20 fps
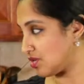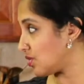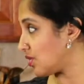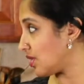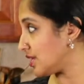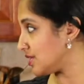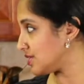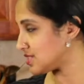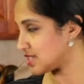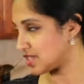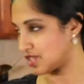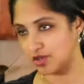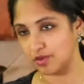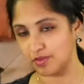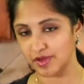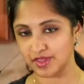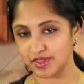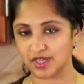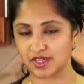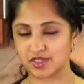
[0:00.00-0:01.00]
Oh, I didn't tell you
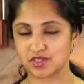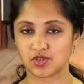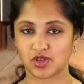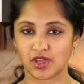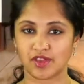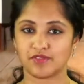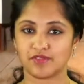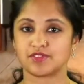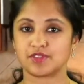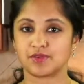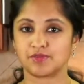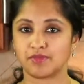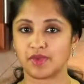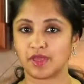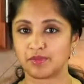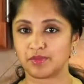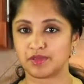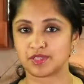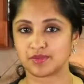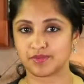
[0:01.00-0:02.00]
about that. So I have some
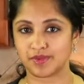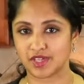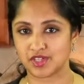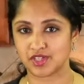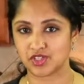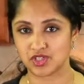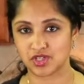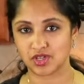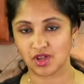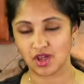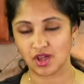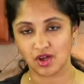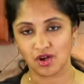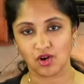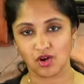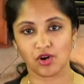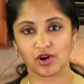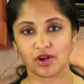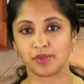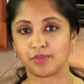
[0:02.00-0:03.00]
baby spinach
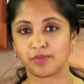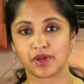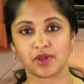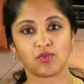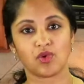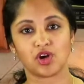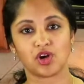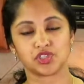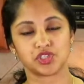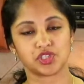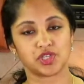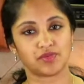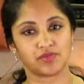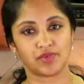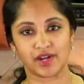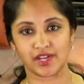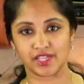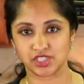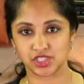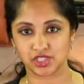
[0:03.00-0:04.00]
already pre-washed and
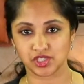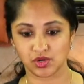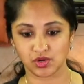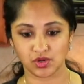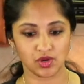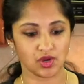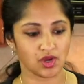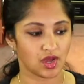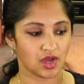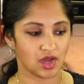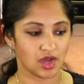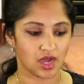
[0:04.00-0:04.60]
ready to go.